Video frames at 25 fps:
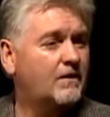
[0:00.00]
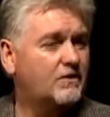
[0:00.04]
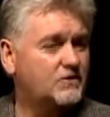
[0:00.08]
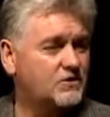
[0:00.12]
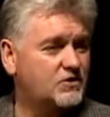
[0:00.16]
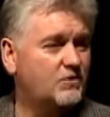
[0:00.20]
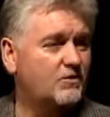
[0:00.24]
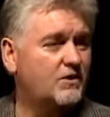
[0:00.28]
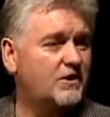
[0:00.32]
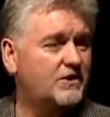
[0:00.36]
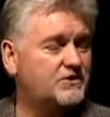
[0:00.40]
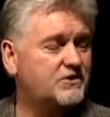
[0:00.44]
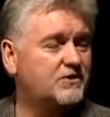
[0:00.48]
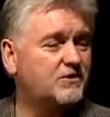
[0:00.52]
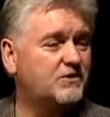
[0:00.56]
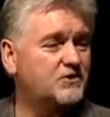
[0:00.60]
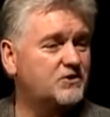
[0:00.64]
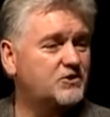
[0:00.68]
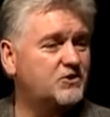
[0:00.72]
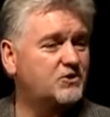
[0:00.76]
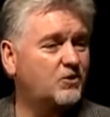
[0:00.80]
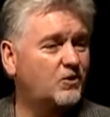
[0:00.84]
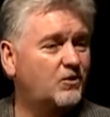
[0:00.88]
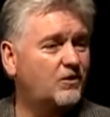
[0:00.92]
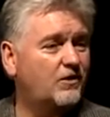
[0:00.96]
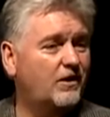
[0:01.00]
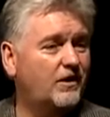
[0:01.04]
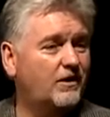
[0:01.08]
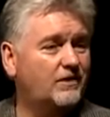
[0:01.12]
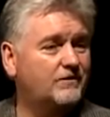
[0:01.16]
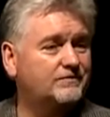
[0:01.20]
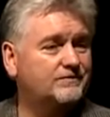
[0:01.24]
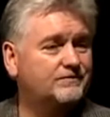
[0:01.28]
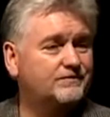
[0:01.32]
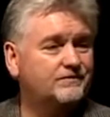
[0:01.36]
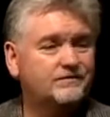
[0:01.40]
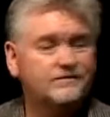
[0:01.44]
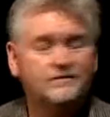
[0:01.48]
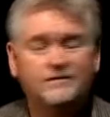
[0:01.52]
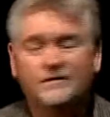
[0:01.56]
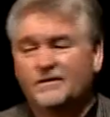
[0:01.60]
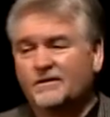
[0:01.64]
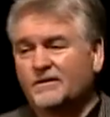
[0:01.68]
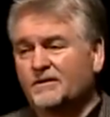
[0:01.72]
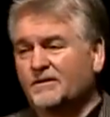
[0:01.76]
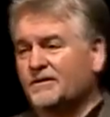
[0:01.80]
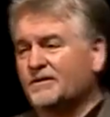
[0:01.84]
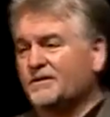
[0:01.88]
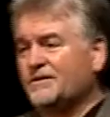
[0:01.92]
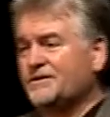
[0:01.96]
here's the rest of the story.
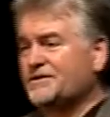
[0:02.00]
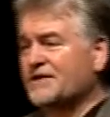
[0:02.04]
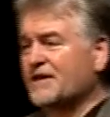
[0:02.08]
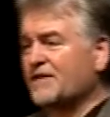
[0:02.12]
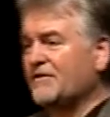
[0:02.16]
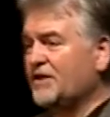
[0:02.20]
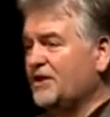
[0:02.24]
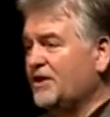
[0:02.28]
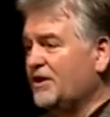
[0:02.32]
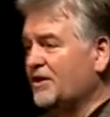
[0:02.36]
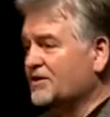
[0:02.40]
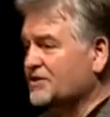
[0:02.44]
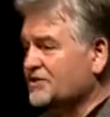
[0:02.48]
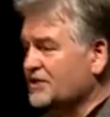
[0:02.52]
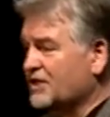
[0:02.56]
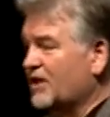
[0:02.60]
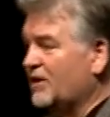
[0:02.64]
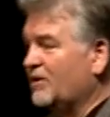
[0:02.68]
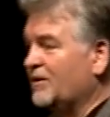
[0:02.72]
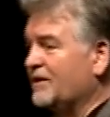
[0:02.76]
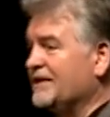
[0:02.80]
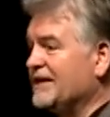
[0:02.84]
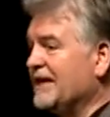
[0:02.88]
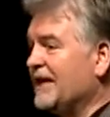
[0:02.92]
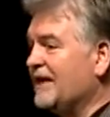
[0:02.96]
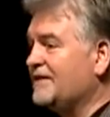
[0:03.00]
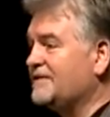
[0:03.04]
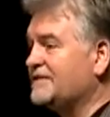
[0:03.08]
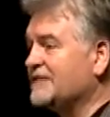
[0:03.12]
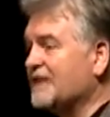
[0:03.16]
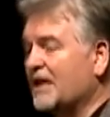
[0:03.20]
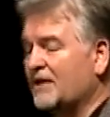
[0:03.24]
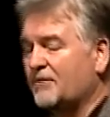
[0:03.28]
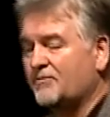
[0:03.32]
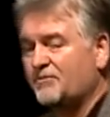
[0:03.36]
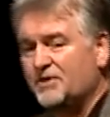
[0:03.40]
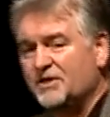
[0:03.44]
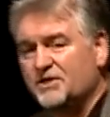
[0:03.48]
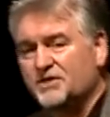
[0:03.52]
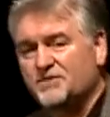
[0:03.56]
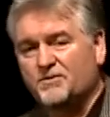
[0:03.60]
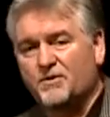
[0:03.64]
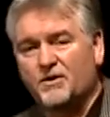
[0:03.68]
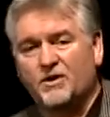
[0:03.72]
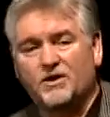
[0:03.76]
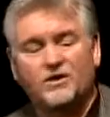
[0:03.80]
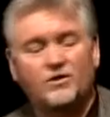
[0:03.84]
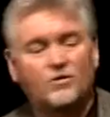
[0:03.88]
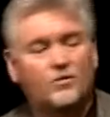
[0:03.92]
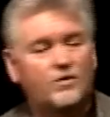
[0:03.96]
7 years ago in downtown
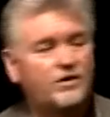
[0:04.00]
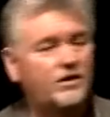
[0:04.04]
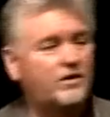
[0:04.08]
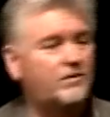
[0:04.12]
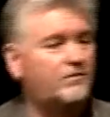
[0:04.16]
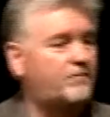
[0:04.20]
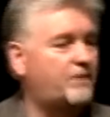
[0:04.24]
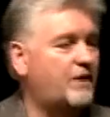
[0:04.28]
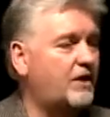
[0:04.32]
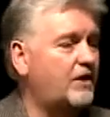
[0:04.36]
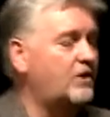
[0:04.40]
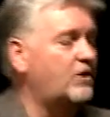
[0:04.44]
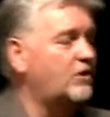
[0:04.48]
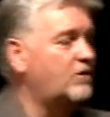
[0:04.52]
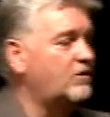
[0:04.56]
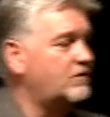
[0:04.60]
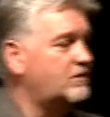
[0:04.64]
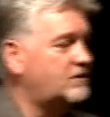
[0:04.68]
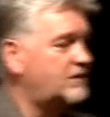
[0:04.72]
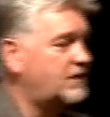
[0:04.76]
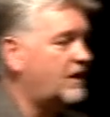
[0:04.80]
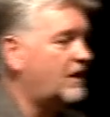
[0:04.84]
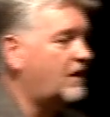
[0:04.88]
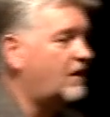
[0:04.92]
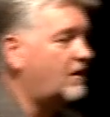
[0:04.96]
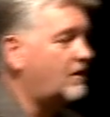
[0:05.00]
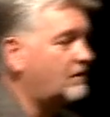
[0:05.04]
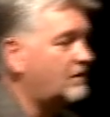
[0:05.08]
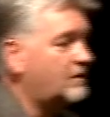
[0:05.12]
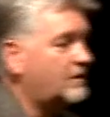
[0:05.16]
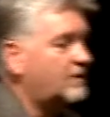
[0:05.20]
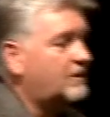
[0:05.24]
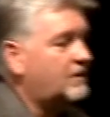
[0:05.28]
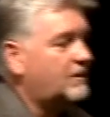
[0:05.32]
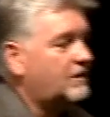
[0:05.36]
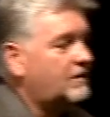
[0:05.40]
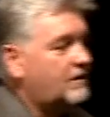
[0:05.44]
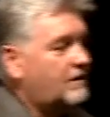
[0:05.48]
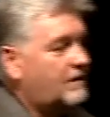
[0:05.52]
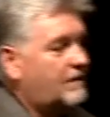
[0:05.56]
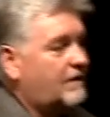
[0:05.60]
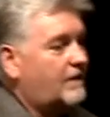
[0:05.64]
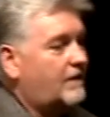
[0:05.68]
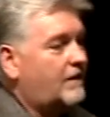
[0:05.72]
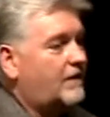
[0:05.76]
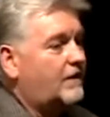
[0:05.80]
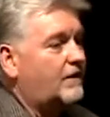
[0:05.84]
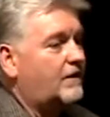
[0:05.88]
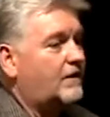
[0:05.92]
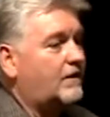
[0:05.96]
Pittsburgh at the William Penn Hotel,
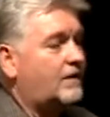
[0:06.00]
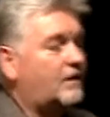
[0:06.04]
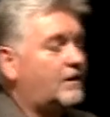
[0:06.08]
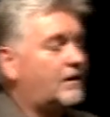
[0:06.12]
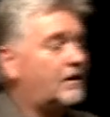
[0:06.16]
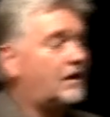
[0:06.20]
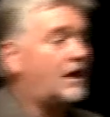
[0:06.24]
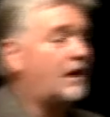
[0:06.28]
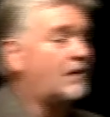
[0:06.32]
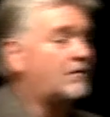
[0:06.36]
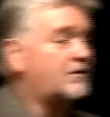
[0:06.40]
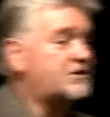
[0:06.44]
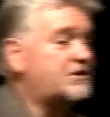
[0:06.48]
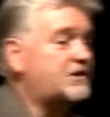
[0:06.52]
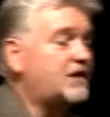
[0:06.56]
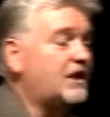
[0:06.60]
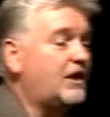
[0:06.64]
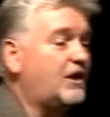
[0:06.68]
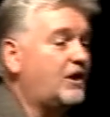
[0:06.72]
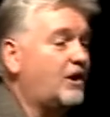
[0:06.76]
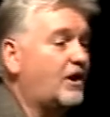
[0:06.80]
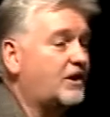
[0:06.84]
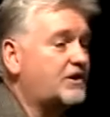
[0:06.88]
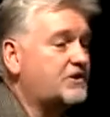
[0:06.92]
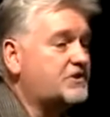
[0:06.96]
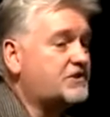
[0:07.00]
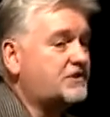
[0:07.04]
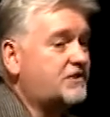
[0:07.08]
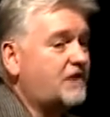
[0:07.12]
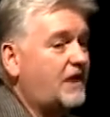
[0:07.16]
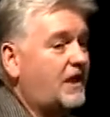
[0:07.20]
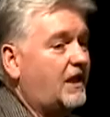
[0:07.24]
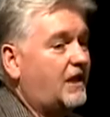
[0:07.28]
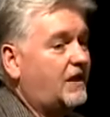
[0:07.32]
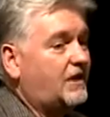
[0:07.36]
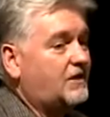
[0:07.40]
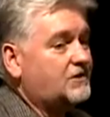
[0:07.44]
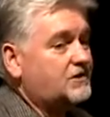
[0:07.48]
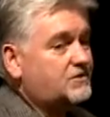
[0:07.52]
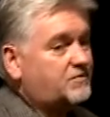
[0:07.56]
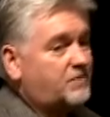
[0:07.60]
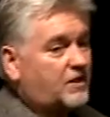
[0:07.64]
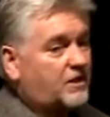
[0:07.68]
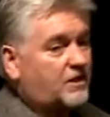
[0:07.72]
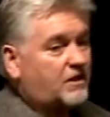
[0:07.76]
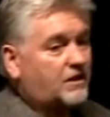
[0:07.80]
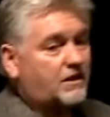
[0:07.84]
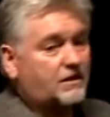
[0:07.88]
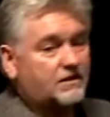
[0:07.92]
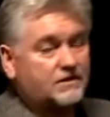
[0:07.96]
I was standing on a stage
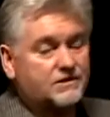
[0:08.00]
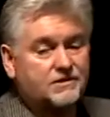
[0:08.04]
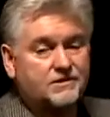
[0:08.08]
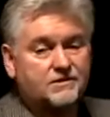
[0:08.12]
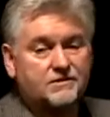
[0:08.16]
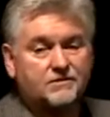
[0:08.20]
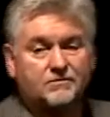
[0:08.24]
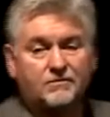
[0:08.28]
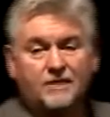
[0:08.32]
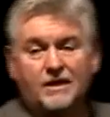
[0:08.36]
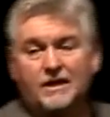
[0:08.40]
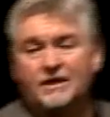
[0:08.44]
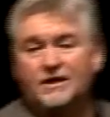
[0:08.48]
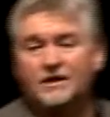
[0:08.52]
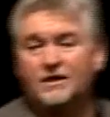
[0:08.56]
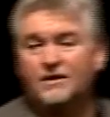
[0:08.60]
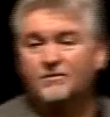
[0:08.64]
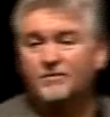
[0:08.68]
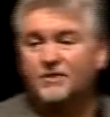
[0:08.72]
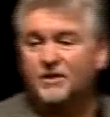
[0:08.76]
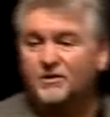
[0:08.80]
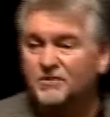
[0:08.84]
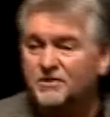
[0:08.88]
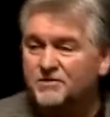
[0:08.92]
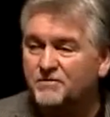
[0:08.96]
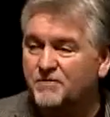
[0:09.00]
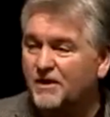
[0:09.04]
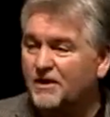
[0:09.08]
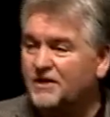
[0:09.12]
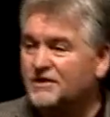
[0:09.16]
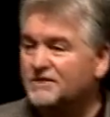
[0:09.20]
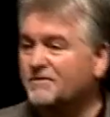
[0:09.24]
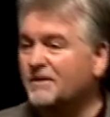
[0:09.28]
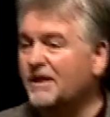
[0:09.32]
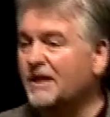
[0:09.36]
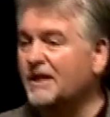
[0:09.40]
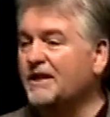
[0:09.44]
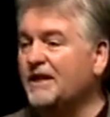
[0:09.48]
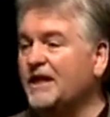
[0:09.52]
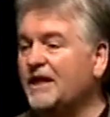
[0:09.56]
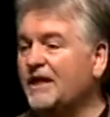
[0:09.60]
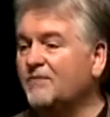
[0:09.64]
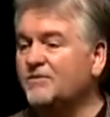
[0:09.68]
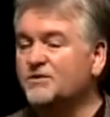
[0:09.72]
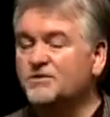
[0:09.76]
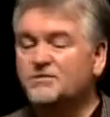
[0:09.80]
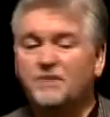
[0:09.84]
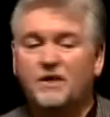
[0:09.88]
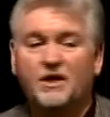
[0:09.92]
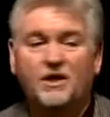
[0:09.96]
because my company, which bears my
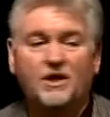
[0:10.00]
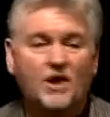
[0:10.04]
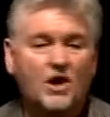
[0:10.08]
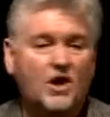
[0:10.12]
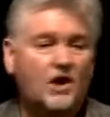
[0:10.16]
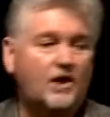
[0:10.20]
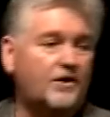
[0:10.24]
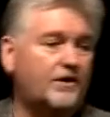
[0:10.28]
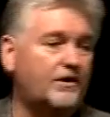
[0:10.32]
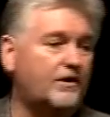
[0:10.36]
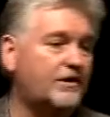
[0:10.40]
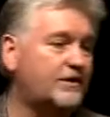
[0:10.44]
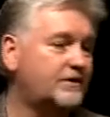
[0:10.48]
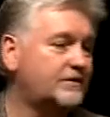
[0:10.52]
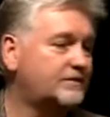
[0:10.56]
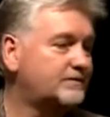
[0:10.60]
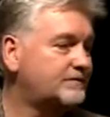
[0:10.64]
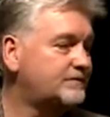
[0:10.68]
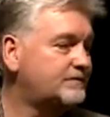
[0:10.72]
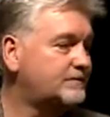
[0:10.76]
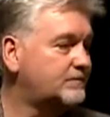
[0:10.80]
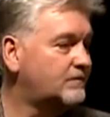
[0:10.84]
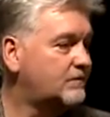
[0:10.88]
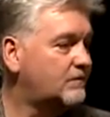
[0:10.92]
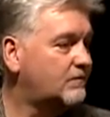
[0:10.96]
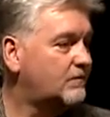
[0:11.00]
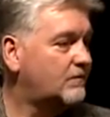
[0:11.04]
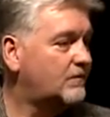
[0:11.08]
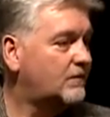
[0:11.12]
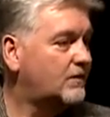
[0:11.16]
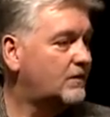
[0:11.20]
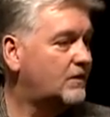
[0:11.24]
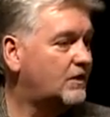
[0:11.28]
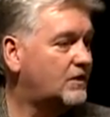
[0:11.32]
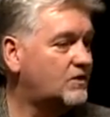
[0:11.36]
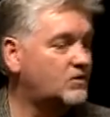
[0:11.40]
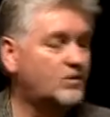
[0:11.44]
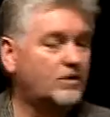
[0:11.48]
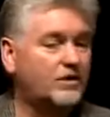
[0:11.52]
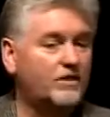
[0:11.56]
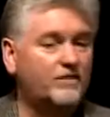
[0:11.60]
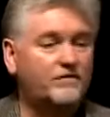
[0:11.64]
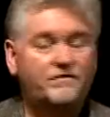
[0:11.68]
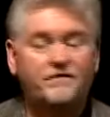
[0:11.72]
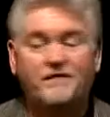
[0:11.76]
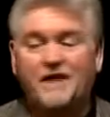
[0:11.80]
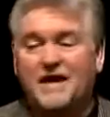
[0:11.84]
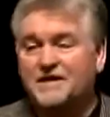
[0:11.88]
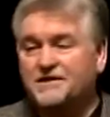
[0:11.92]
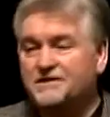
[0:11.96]
name, was being honored as one of
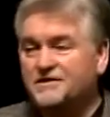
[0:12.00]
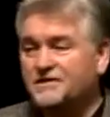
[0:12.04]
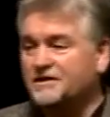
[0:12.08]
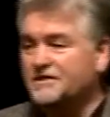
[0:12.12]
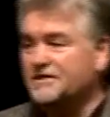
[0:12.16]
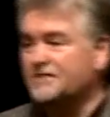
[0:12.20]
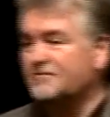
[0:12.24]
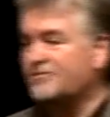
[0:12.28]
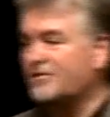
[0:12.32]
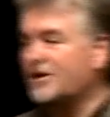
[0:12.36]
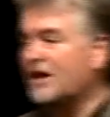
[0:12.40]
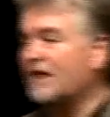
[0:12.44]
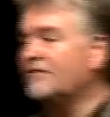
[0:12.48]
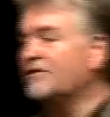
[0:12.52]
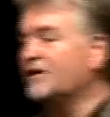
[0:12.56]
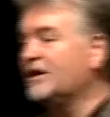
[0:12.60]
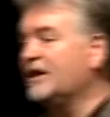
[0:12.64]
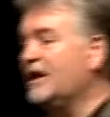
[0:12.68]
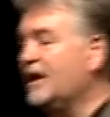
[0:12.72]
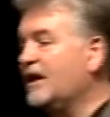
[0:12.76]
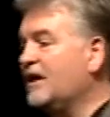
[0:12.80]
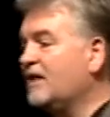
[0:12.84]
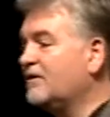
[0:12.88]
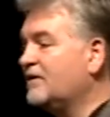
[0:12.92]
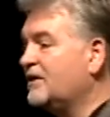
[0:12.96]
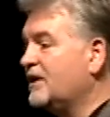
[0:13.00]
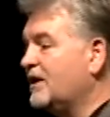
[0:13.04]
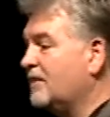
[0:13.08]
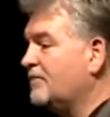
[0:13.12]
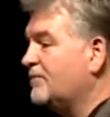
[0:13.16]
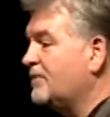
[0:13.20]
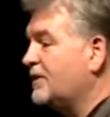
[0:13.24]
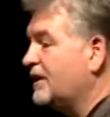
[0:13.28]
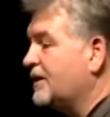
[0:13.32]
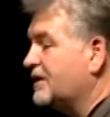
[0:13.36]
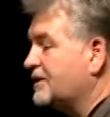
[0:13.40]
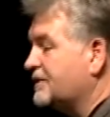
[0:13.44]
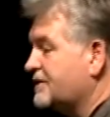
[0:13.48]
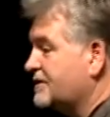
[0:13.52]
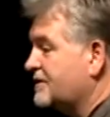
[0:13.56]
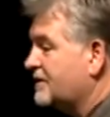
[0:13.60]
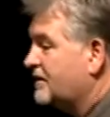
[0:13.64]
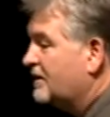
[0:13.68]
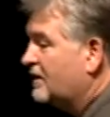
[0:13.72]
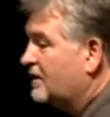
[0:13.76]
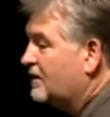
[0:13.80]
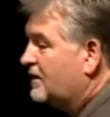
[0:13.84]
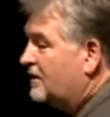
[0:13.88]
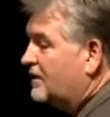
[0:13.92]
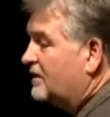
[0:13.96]
the fastest privately held companies
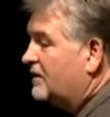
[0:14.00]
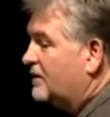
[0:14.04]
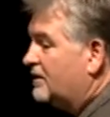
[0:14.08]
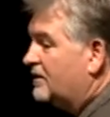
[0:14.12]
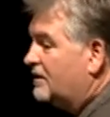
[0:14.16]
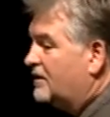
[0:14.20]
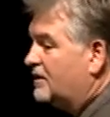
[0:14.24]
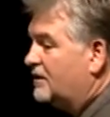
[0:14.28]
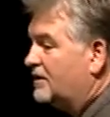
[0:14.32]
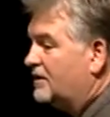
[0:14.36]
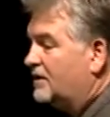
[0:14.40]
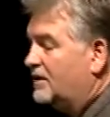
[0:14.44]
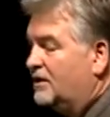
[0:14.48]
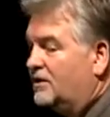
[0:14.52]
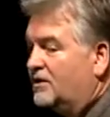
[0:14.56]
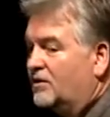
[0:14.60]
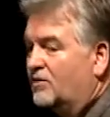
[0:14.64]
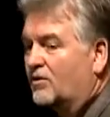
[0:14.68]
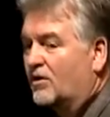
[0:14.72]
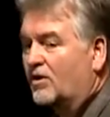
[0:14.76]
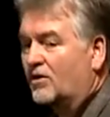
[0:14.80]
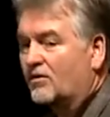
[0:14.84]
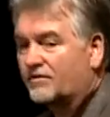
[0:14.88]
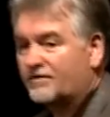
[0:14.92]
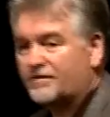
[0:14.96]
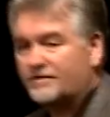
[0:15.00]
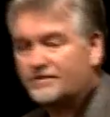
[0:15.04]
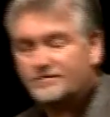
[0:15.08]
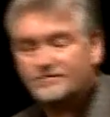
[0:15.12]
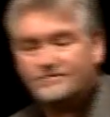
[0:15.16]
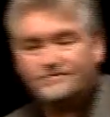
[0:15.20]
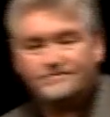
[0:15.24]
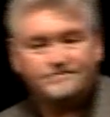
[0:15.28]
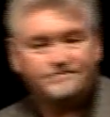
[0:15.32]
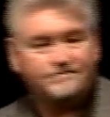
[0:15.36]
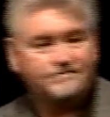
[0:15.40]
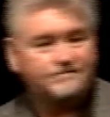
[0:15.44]
in growth.